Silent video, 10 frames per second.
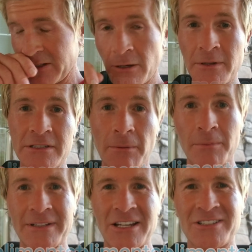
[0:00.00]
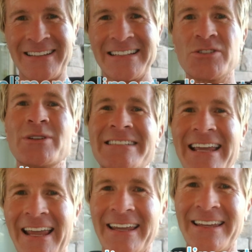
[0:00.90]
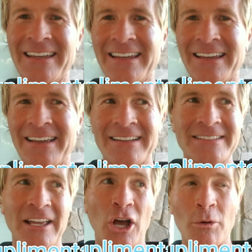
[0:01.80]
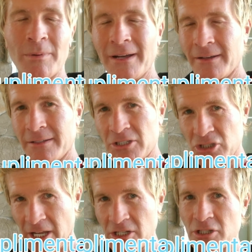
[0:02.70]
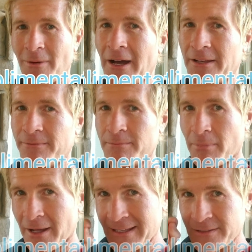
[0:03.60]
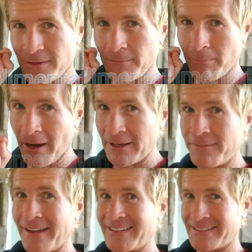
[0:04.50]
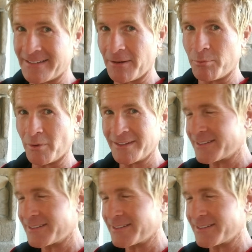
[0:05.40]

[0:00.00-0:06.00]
about supplementation, things you can take to help change the body's body fat percentage.